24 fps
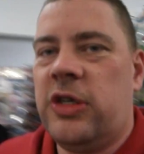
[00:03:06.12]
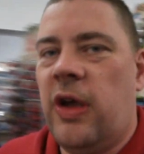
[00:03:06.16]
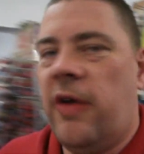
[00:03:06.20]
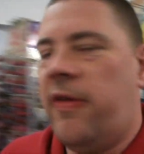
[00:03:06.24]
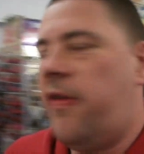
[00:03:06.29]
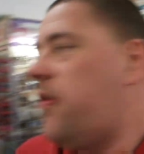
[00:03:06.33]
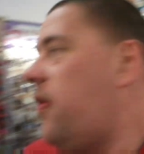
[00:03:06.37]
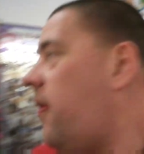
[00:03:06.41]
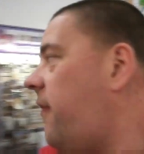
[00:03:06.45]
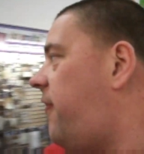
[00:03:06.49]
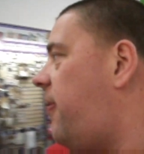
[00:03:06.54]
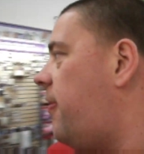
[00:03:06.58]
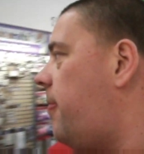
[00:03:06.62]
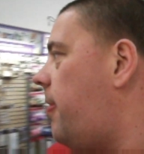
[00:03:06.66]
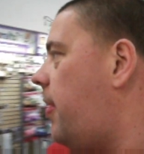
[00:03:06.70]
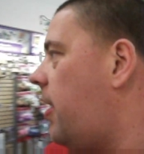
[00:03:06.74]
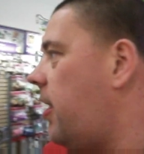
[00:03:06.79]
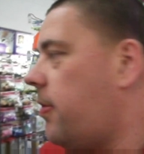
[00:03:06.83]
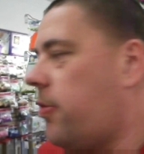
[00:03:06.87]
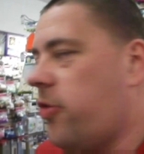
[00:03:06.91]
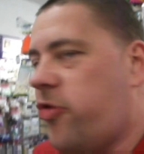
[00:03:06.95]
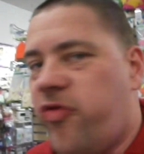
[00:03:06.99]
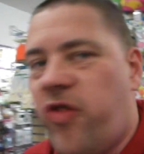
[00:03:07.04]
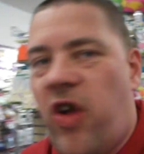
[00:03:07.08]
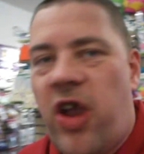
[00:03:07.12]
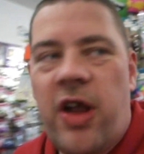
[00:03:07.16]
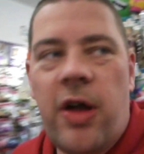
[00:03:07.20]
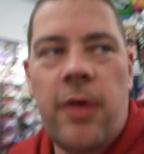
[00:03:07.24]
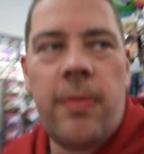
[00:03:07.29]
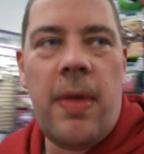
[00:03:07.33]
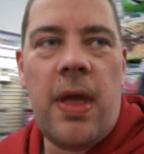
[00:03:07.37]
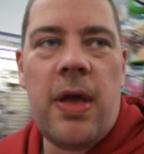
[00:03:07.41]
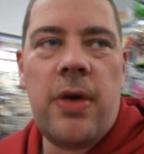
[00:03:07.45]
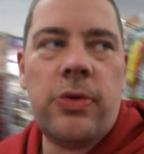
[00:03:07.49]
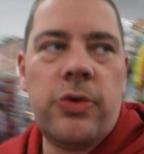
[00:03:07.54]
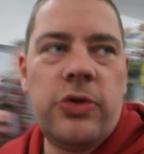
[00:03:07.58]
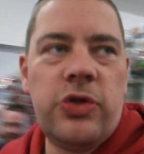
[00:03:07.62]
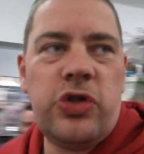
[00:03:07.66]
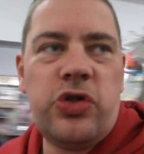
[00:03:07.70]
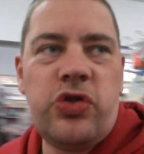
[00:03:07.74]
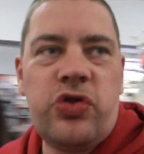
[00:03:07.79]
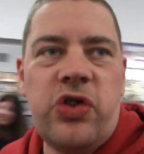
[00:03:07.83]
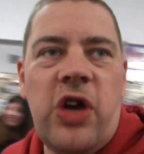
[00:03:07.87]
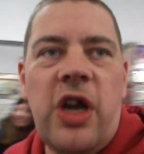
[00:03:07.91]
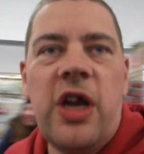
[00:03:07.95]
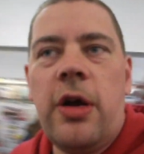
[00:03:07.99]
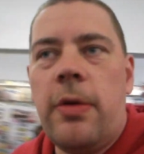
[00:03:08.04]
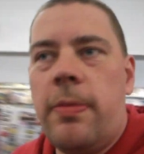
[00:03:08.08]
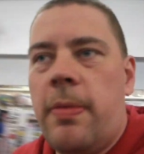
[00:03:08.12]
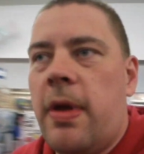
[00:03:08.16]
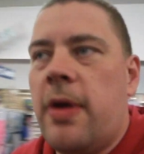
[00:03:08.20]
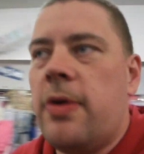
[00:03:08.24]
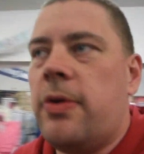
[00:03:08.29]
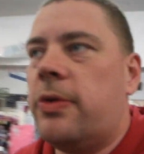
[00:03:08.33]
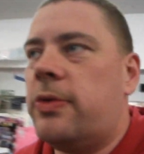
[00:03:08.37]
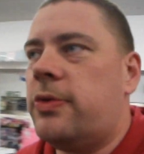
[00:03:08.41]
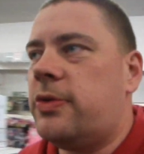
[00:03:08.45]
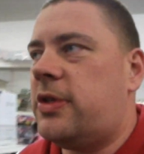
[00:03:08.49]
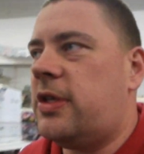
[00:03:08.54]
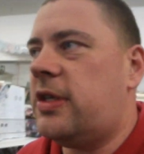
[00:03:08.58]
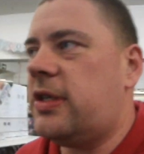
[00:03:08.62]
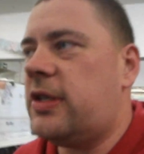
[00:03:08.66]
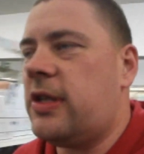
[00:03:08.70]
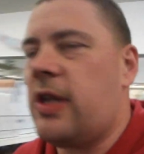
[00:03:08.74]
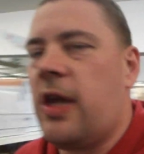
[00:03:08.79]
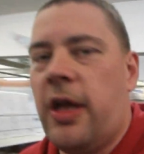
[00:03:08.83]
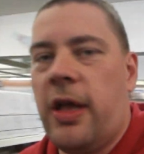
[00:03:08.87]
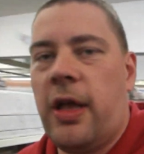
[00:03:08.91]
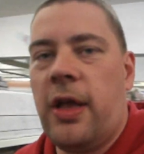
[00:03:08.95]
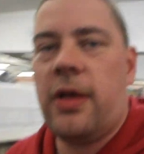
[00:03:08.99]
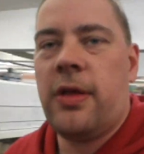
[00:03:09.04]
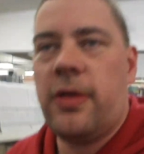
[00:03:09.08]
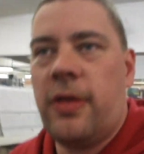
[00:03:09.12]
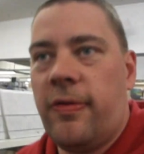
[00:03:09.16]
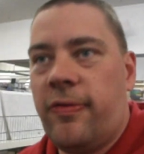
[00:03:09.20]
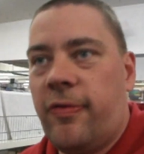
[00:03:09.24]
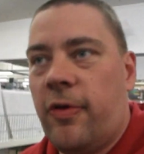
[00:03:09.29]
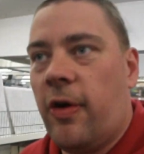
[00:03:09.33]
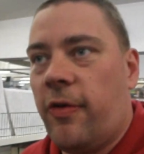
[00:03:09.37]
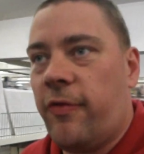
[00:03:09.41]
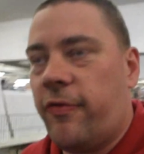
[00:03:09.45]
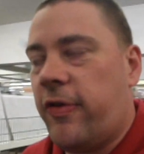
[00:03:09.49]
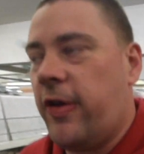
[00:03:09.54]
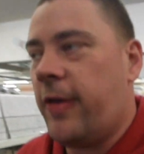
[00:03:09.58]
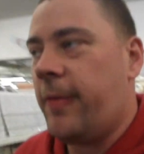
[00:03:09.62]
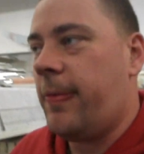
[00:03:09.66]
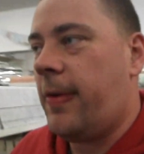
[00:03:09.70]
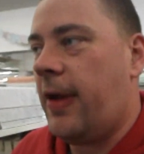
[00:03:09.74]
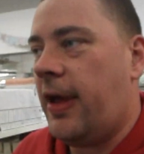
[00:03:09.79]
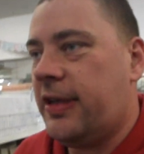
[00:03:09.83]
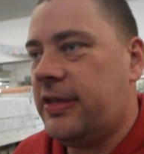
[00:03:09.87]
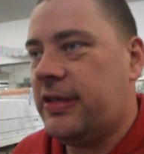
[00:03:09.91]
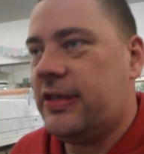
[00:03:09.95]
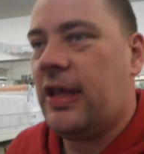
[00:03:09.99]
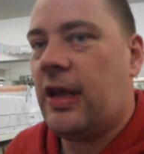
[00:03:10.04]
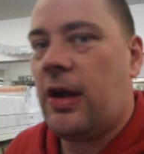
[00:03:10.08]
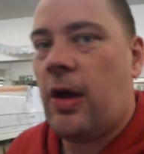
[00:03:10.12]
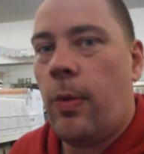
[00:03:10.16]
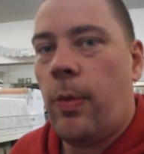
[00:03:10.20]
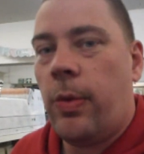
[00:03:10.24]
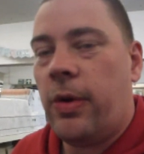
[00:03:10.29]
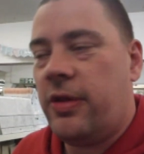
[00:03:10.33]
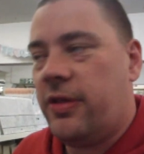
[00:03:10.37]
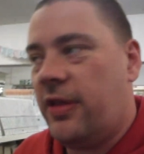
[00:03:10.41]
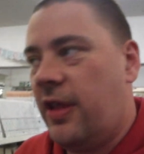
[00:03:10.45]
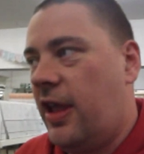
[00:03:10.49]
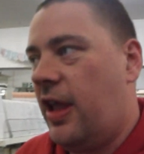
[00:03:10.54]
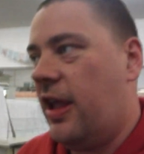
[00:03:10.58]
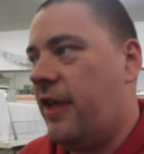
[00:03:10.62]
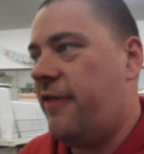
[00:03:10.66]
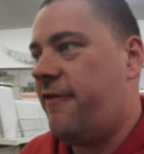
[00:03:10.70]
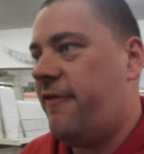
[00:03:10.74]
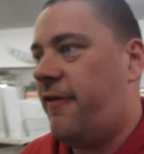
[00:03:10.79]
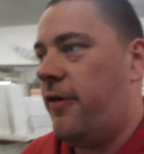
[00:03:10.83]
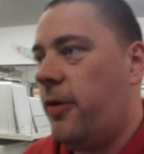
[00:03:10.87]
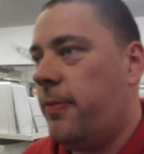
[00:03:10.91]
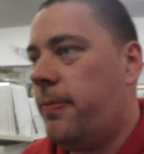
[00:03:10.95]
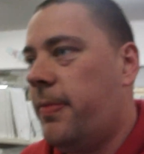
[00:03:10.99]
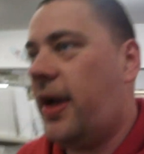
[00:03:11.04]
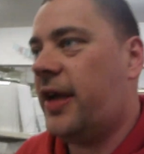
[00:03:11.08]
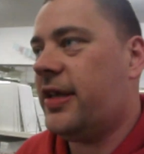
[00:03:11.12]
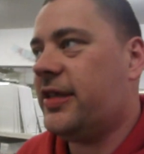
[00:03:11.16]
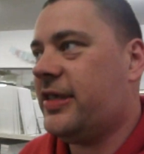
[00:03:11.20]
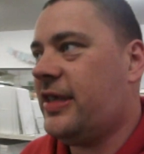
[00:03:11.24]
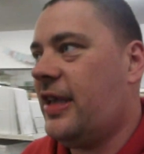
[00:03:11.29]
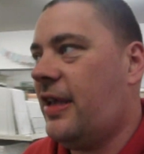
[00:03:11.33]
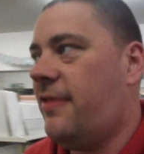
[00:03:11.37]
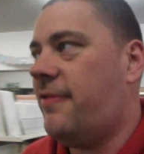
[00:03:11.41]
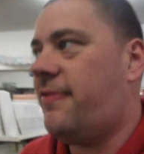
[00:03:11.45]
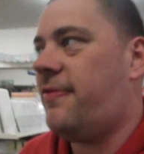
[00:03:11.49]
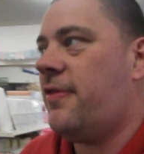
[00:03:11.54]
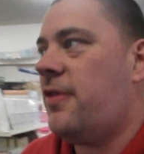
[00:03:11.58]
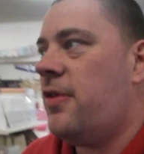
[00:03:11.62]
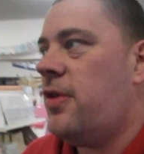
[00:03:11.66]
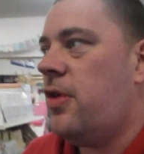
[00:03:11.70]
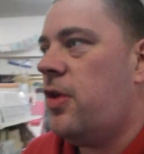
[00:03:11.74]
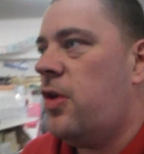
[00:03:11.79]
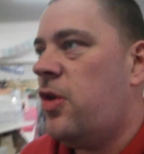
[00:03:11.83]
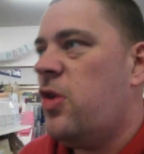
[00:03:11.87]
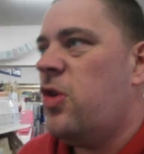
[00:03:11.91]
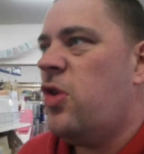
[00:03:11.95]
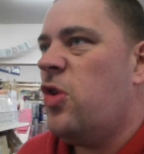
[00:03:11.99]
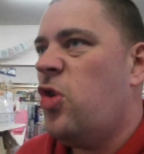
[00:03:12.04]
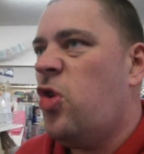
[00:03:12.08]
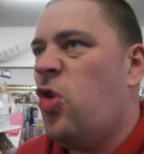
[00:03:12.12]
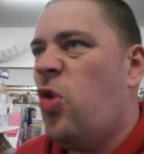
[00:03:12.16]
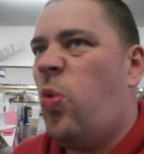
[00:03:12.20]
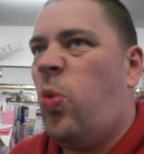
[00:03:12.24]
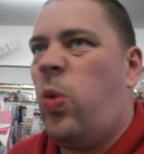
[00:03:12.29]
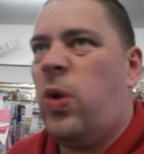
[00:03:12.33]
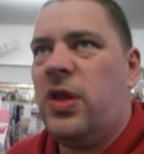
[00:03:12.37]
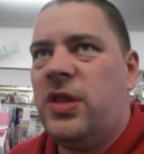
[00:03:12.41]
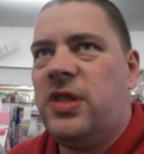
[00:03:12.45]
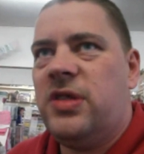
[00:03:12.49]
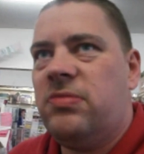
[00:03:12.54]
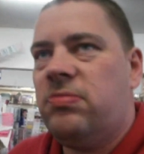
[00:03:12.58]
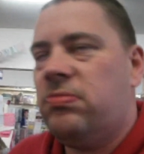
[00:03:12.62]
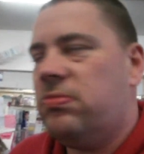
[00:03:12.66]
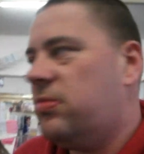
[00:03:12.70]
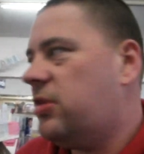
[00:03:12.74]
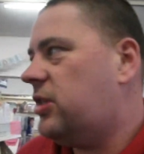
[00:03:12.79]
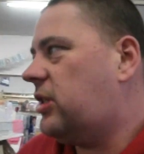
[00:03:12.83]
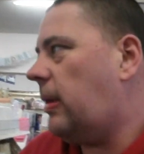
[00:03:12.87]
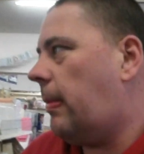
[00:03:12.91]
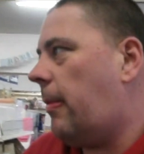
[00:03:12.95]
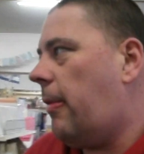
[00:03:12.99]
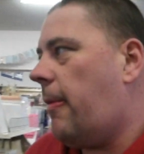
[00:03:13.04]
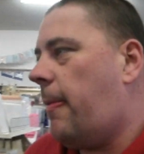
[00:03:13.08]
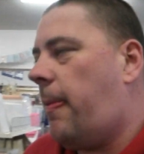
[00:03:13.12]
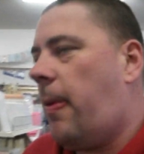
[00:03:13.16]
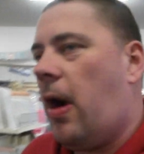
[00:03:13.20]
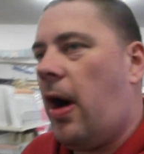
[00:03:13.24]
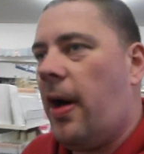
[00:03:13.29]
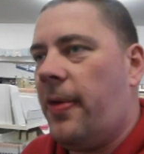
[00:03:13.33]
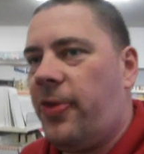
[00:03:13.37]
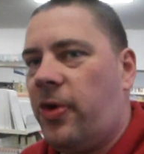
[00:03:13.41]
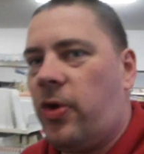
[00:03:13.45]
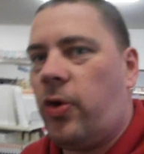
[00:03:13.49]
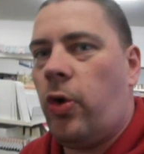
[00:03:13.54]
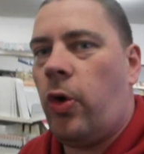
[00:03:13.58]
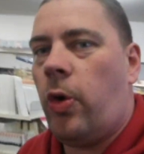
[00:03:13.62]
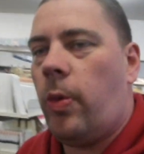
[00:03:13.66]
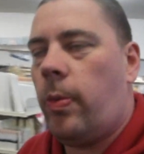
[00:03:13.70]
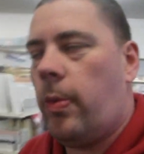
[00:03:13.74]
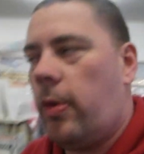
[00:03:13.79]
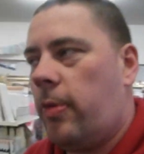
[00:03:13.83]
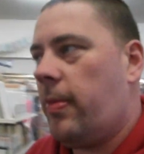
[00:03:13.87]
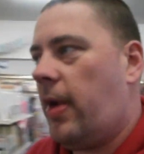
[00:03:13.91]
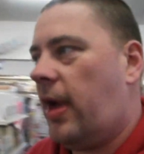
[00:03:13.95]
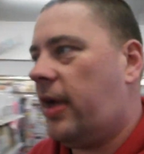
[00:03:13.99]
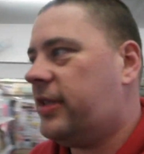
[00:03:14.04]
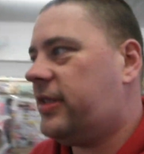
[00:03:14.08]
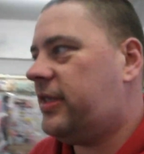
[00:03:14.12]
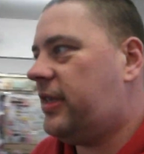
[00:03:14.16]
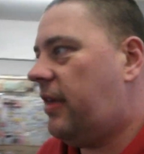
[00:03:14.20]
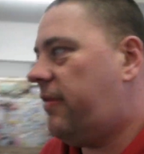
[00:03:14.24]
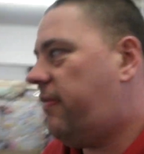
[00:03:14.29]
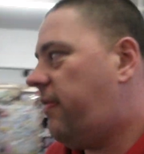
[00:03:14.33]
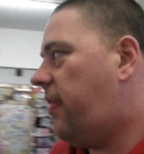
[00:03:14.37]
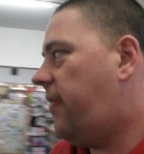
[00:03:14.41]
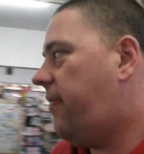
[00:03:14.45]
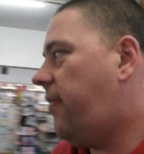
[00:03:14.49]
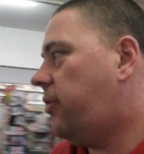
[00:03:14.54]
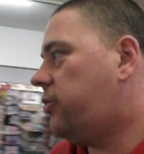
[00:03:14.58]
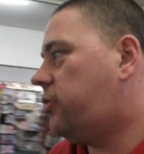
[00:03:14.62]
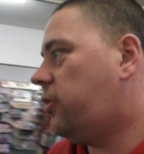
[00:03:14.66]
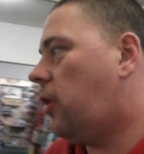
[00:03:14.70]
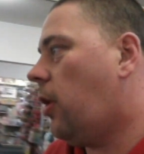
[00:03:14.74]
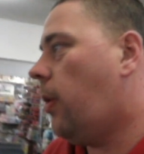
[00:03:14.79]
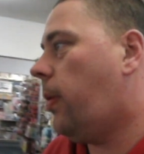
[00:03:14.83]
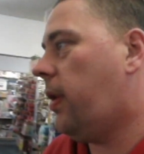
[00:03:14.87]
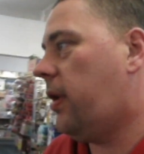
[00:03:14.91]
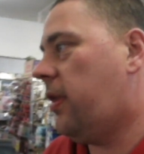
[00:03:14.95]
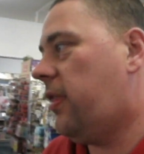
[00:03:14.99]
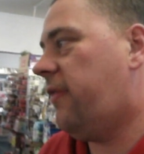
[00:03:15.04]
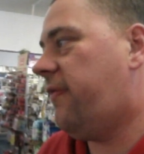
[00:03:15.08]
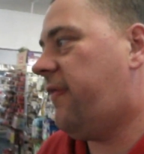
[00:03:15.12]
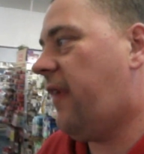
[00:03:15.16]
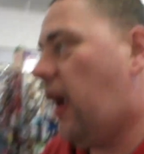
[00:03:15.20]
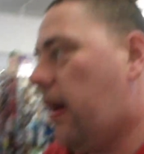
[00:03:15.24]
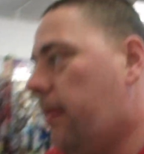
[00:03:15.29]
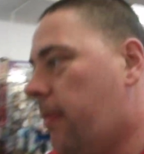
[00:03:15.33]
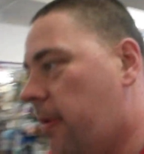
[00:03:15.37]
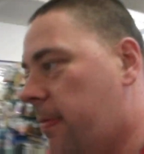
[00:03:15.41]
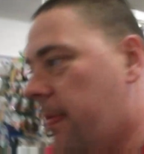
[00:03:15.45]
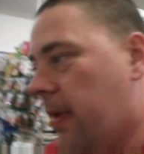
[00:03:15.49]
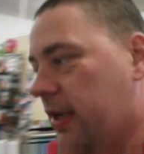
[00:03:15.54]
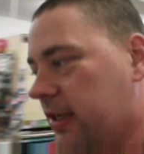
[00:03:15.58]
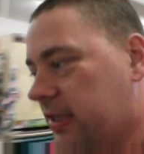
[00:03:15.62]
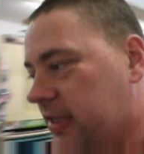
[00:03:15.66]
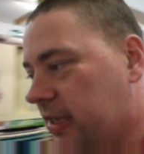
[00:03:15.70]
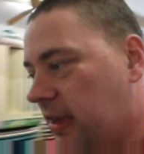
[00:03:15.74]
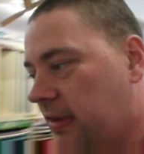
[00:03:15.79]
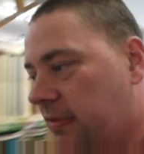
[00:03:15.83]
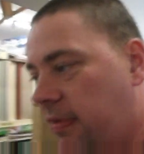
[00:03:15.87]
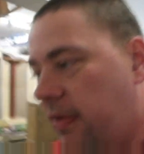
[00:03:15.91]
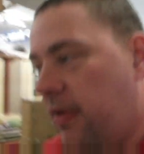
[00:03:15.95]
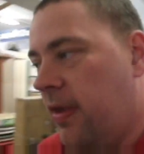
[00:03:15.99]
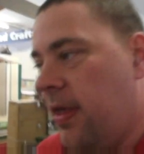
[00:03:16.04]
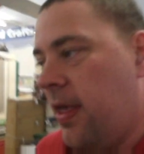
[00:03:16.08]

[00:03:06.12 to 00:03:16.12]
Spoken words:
So if you're not familiar with Trago Mills is like, they've got three places. They've got one in the Heathfield Massive, one somewhere part of the Cornwall Massive, and they've also got one in the Falmouth Massive.